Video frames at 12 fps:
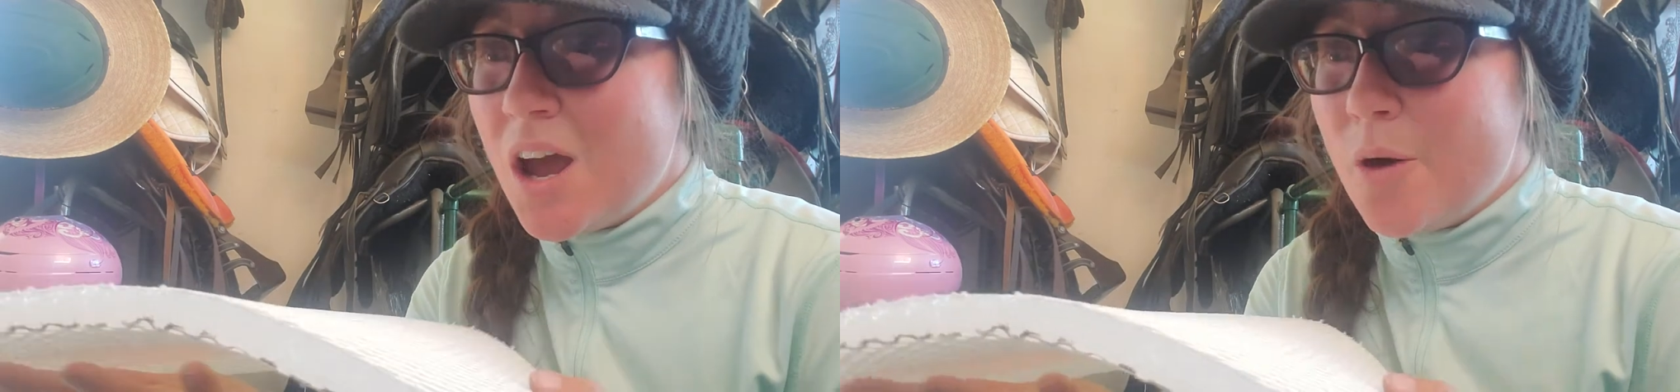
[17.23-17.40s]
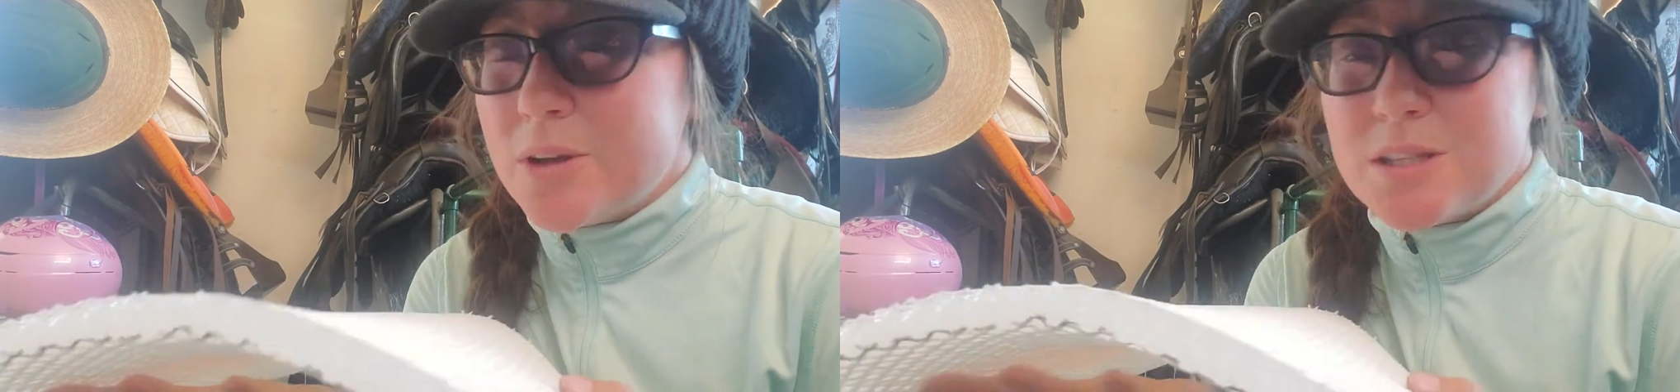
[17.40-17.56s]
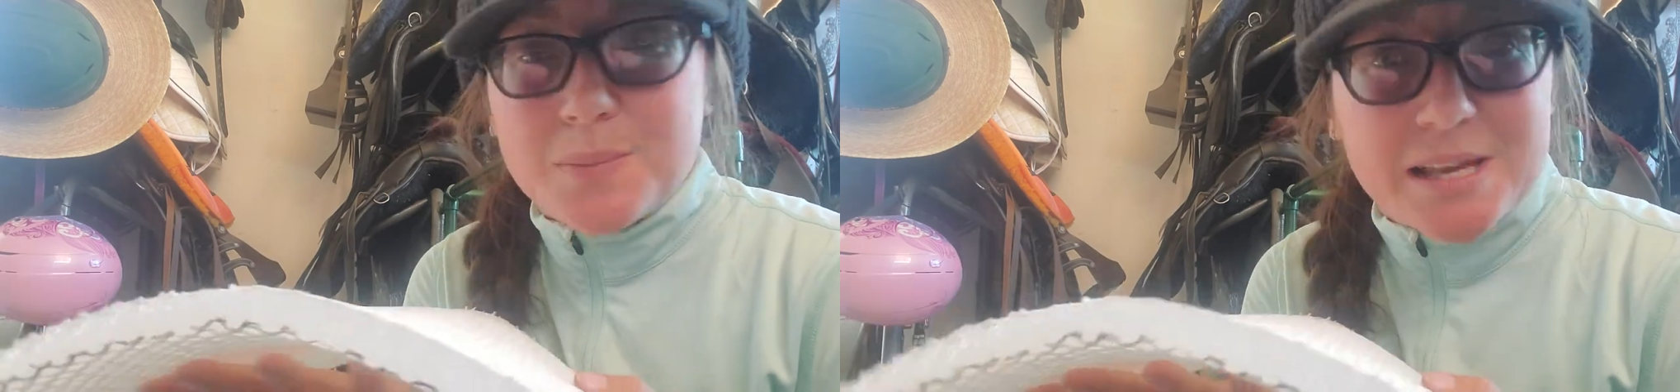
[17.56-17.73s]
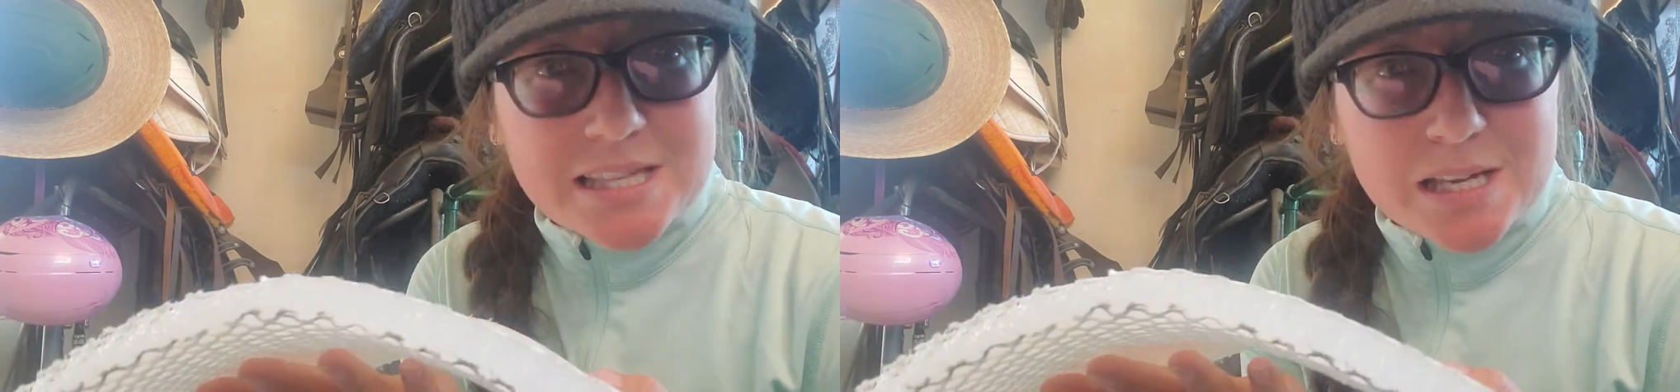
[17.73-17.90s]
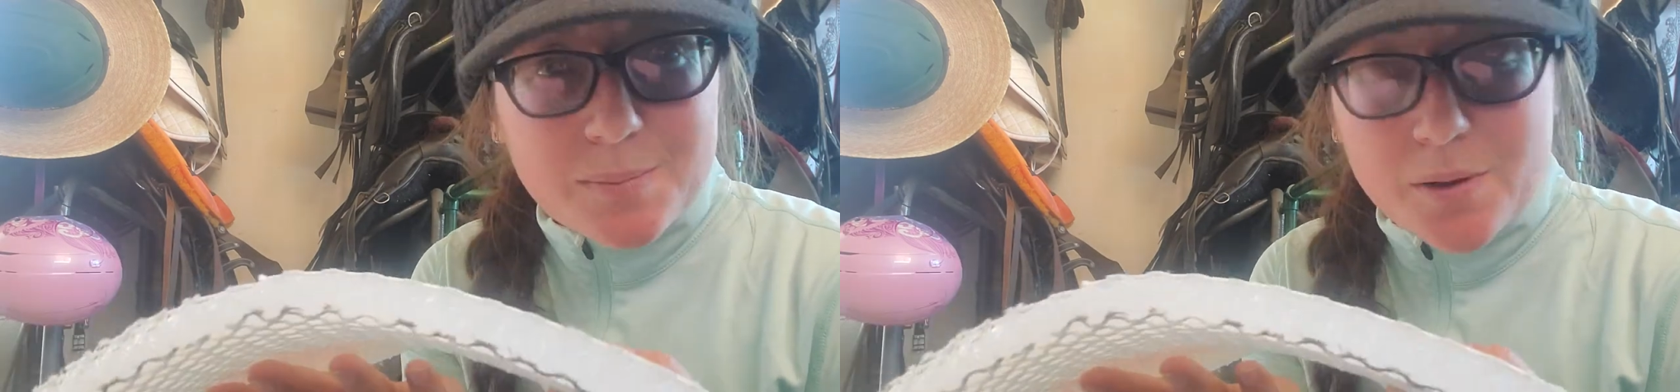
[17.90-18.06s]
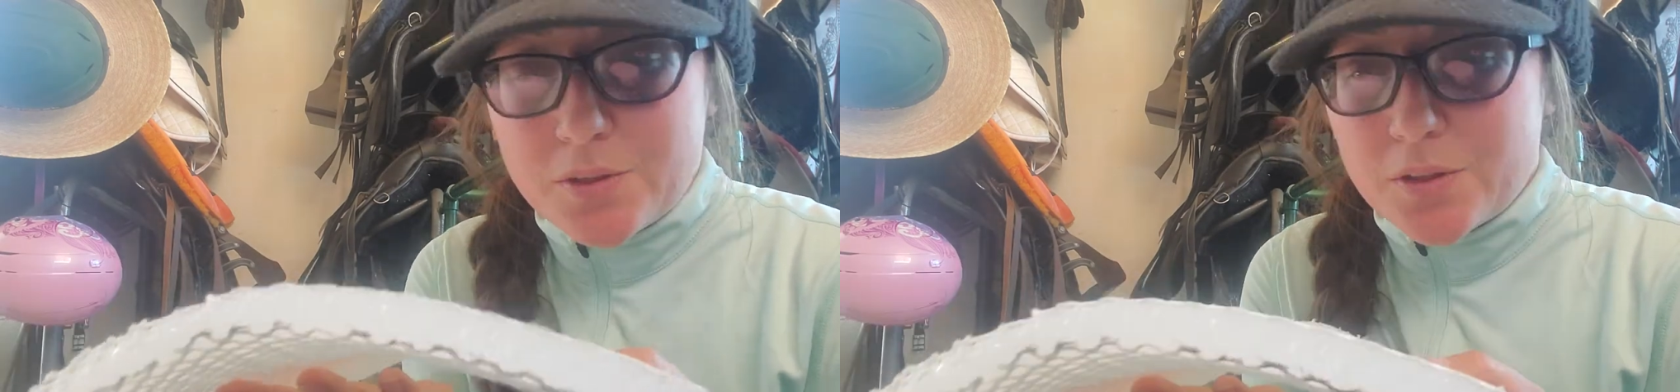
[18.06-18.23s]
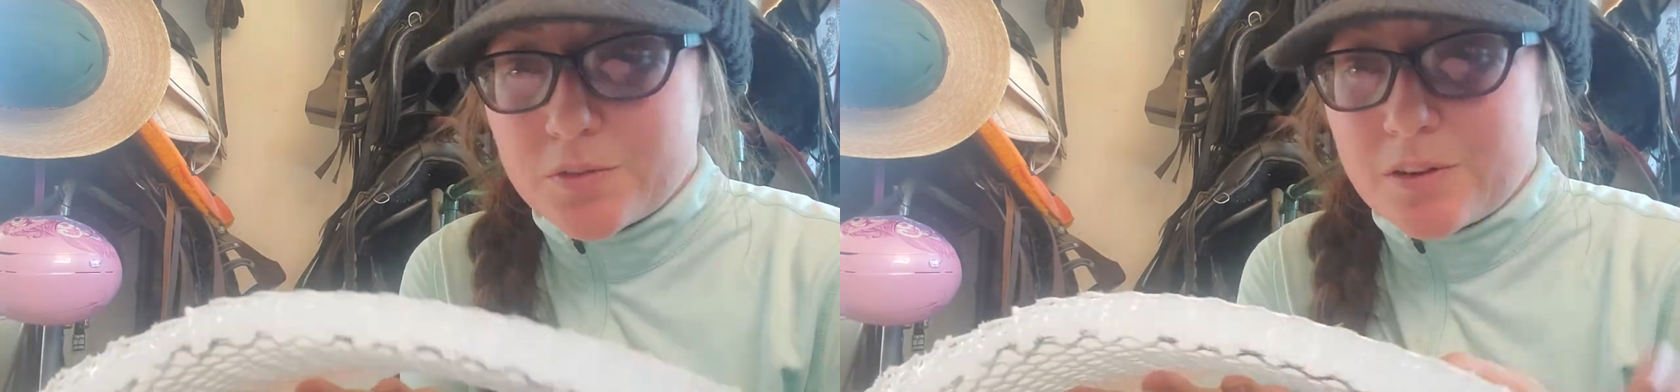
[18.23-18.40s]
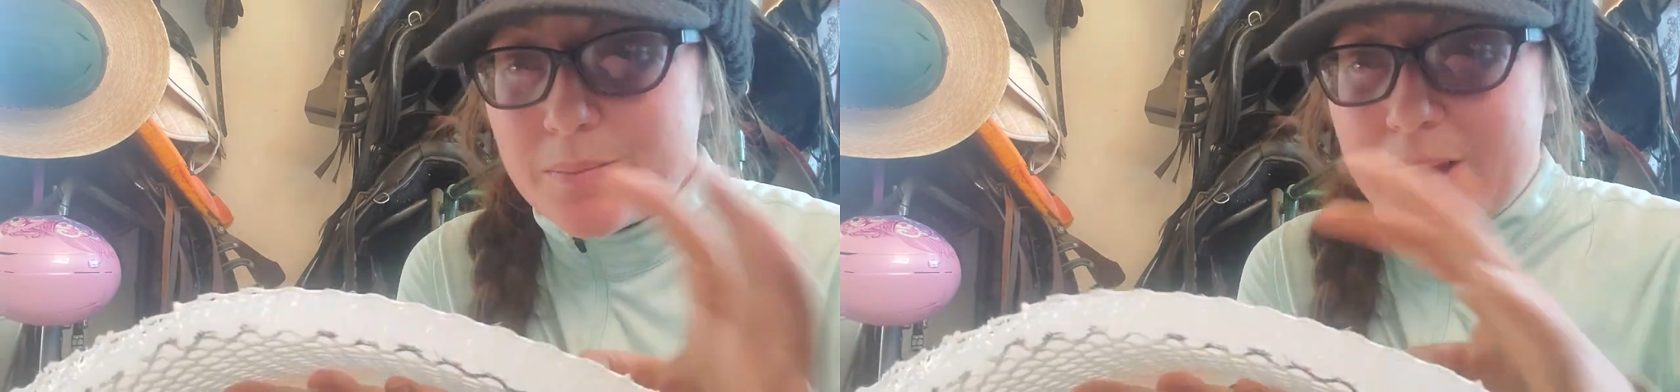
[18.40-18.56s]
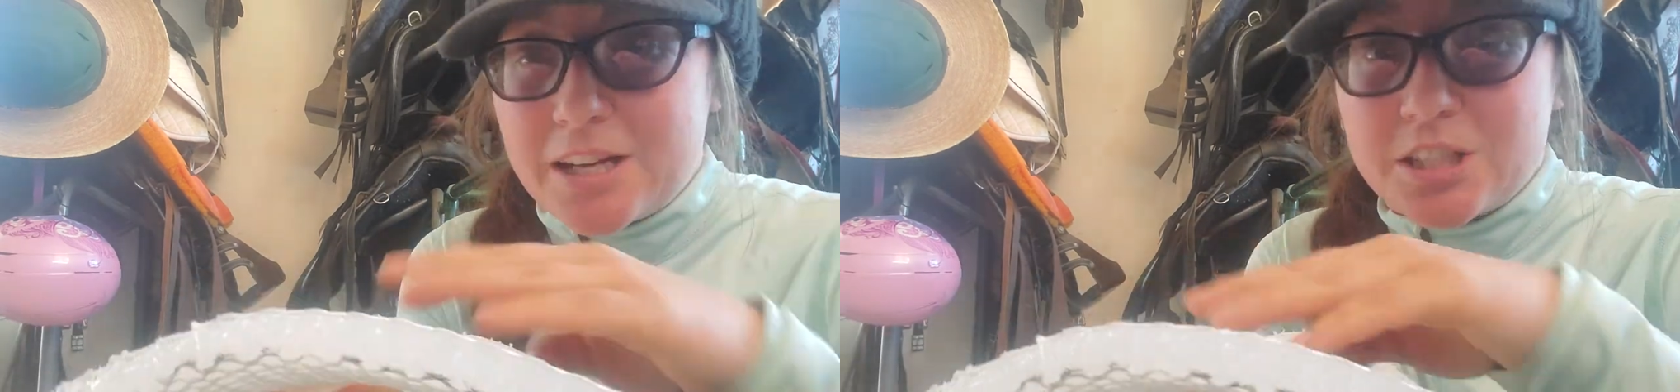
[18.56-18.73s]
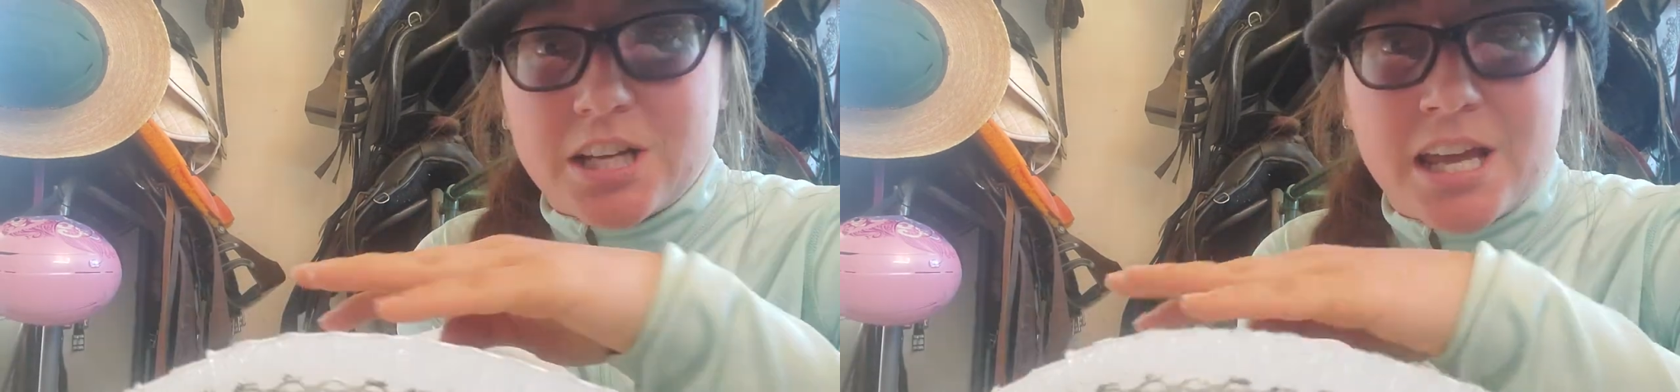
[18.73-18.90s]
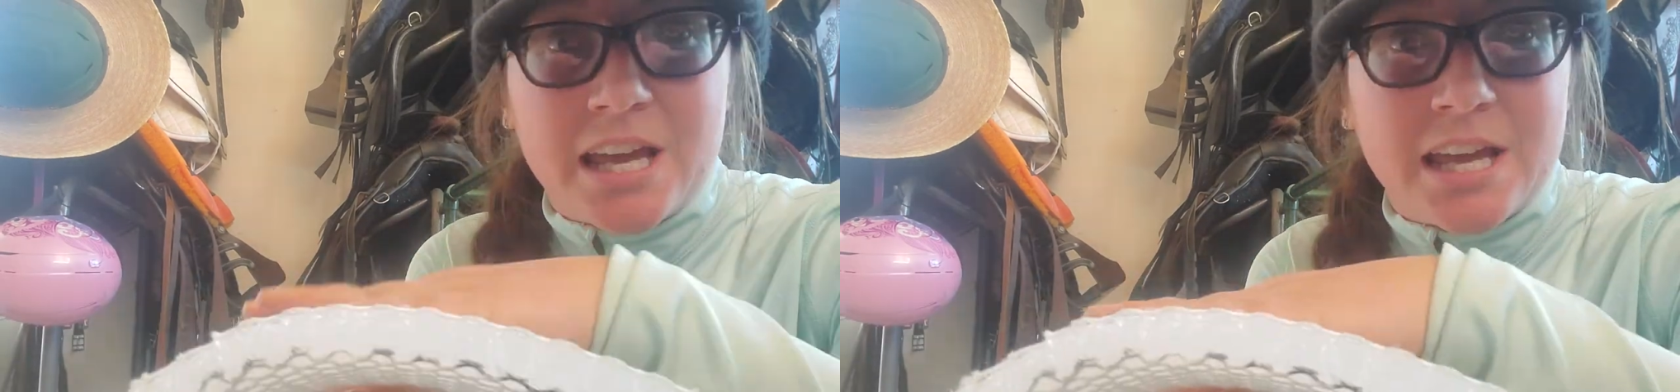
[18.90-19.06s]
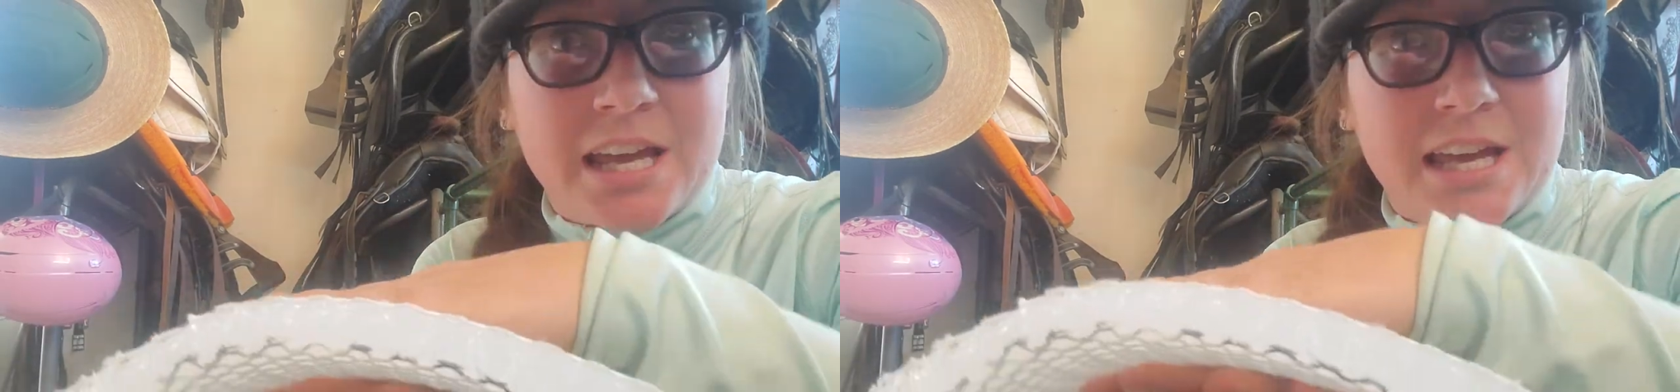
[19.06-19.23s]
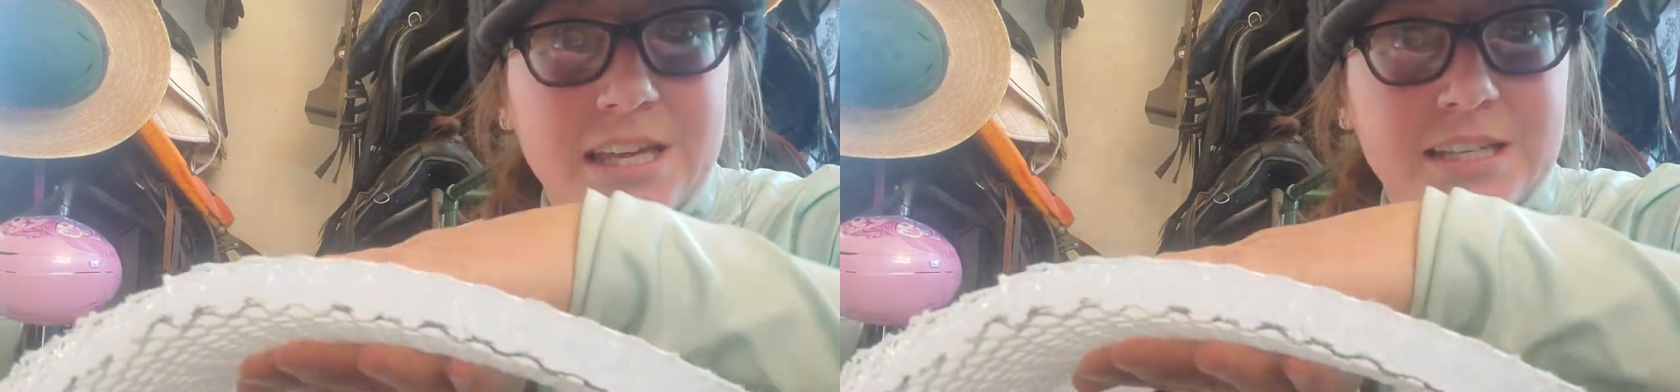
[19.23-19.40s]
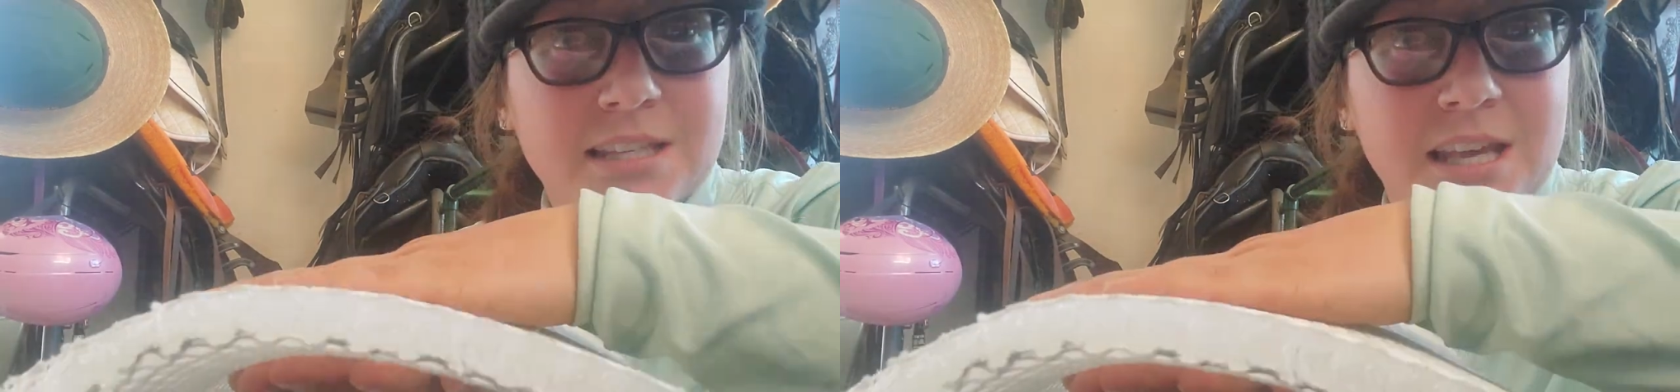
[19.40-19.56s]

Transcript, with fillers: What's amazing about the three mesh is